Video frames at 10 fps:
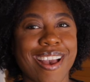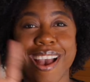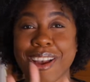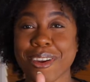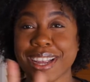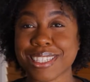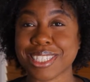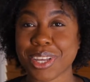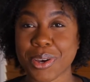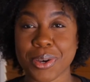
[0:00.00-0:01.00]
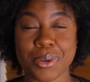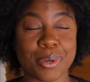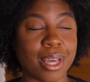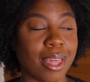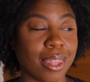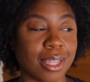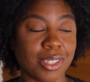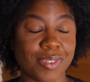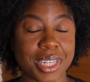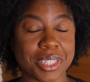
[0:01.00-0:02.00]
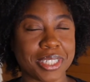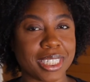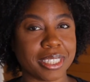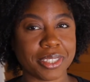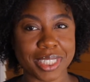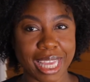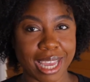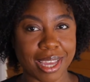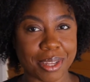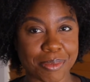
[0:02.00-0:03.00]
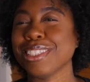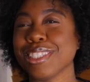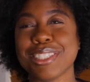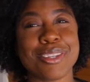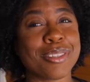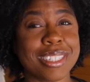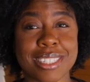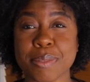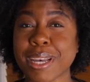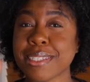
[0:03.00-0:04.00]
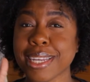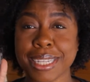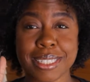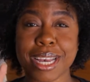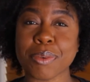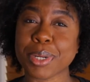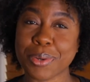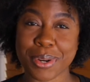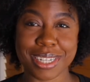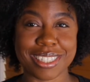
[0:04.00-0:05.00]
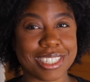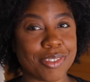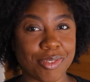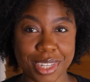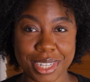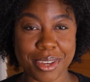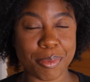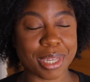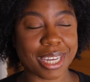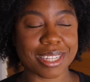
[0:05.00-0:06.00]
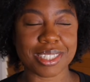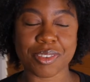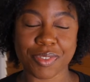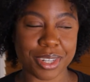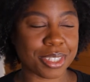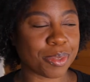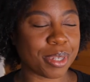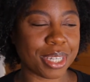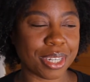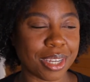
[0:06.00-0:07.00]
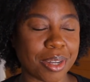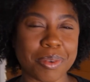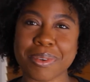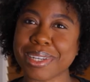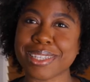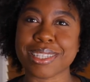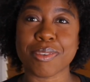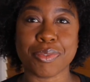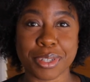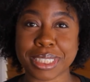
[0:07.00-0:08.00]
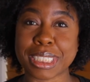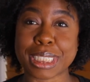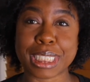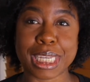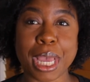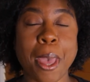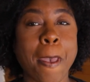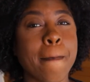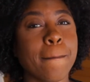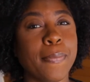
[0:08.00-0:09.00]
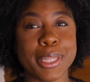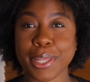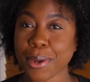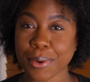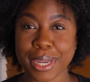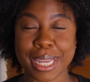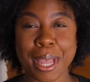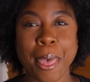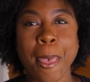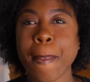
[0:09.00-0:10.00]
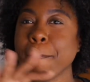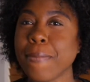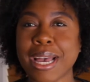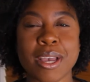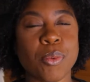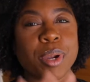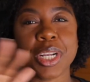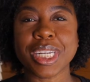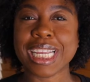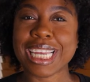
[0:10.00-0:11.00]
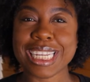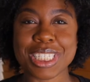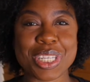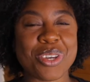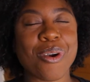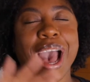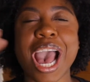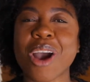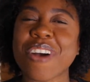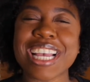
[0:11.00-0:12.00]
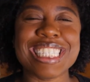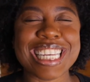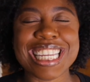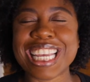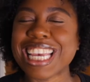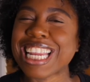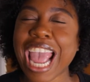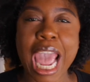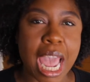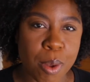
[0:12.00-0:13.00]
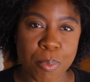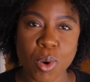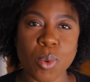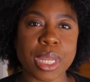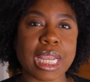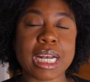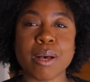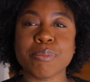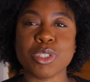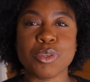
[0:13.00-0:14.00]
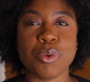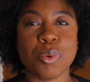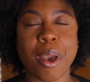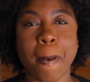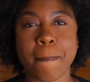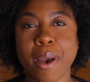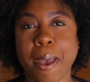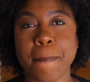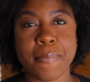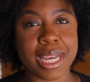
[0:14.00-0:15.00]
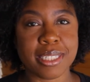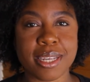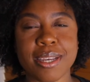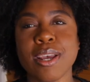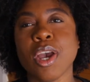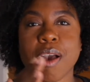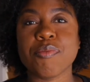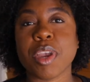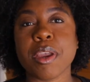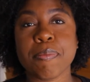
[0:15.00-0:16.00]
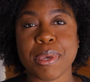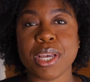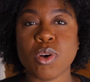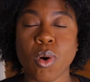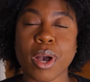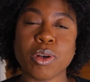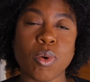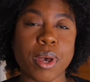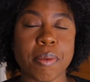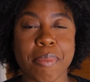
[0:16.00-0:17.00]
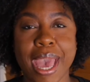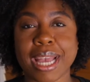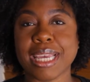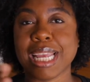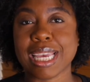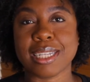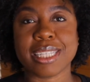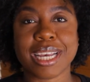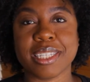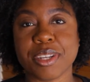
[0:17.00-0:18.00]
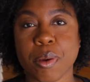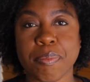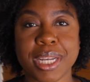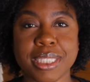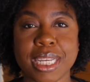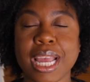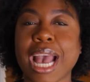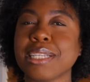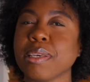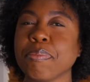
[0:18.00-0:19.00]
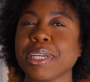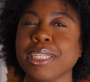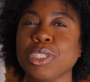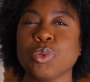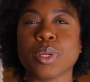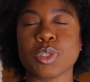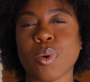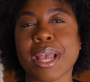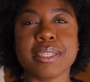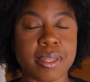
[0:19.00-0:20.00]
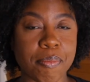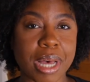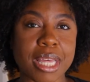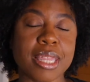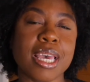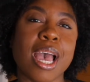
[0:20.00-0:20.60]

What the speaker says: All right, so this video is a little late. Just know this is my second time recording this video because the first one was unfortunately blurry. But we're gonna get into how I did in April when it comes to my budget. I'm very big on going back and analyzing your budget. I typically do it twice a month.